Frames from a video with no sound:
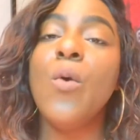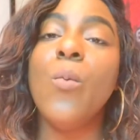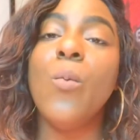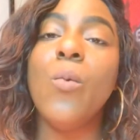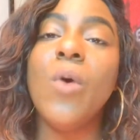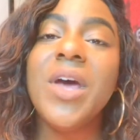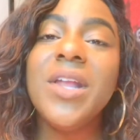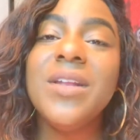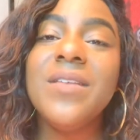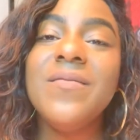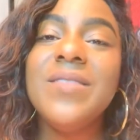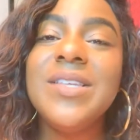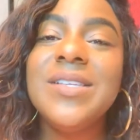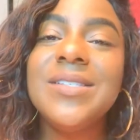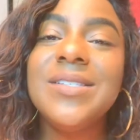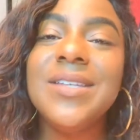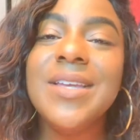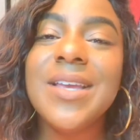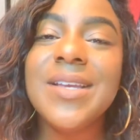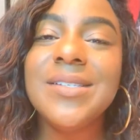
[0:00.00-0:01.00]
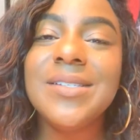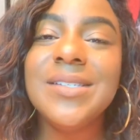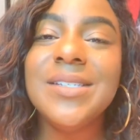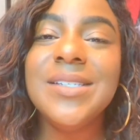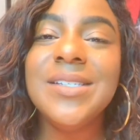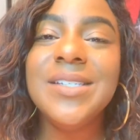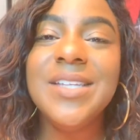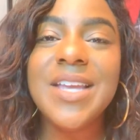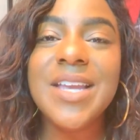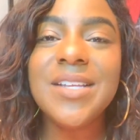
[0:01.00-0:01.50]
One of the
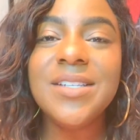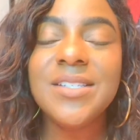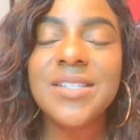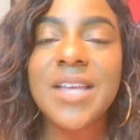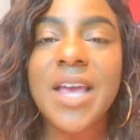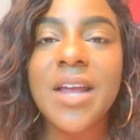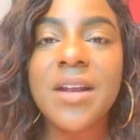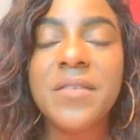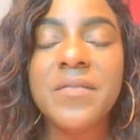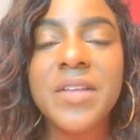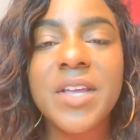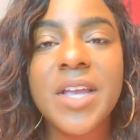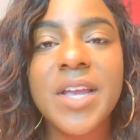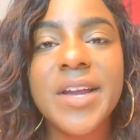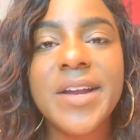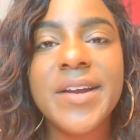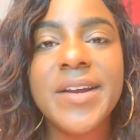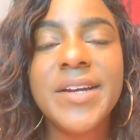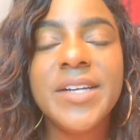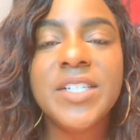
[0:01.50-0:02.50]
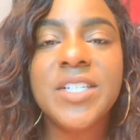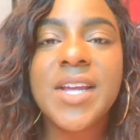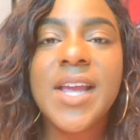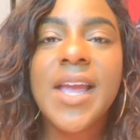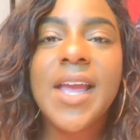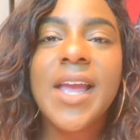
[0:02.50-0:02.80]
Skeksis gets out of the carriage